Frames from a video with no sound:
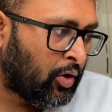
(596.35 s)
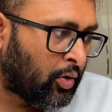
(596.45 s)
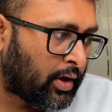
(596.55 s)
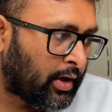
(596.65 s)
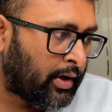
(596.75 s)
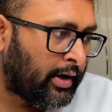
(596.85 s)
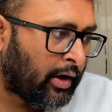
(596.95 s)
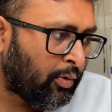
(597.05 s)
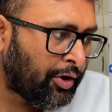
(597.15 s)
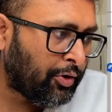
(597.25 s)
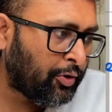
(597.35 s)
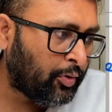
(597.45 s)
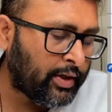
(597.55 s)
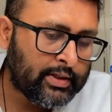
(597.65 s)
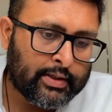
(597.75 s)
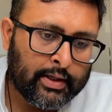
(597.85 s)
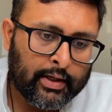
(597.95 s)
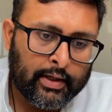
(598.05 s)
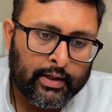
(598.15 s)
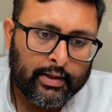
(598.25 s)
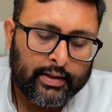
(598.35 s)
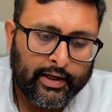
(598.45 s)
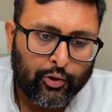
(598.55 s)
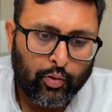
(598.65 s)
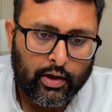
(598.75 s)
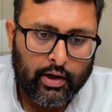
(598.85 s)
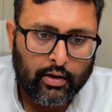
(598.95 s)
Okay, now what you do is that you